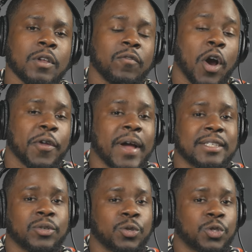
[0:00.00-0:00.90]
For all you
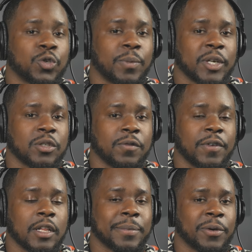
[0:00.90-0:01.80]
guys on YouTube, make sure you
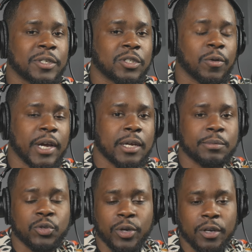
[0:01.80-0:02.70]
follow me on
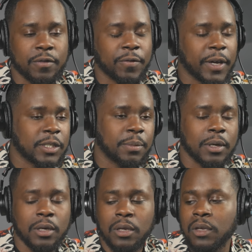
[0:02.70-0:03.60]
Instagram, Twitter,
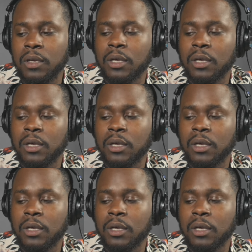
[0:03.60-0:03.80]
Facebook,